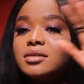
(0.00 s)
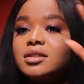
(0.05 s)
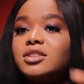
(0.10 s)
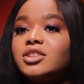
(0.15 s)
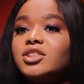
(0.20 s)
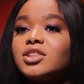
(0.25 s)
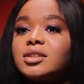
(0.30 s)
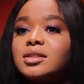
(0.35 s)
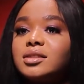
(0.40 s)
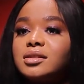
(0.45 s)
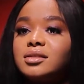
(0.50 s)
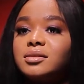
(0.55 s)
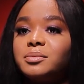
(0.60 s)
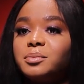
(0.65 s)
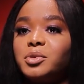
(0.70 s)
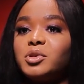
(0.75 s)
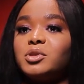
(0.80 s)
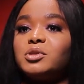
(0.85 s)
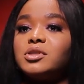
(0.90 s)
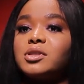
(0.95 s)
It just
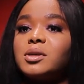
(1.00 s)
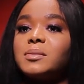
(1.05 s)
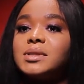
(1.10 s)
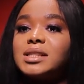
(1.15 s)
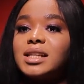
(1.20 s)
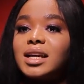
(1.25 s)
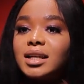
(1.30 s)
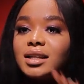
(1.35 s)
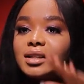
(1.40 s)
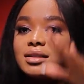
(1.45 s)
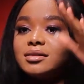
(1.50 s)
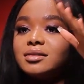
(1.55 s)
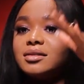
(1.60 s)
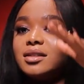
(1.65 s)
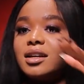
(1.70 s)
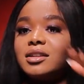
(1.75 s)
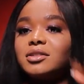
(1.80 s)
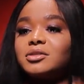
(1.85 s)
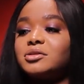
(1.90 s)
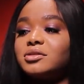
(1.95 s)
builds up. It's like,
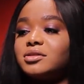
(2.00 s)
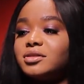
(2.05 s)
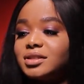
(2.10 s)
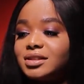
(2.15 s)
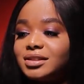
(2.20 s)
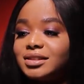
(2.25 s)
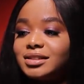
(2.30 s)
I don't know.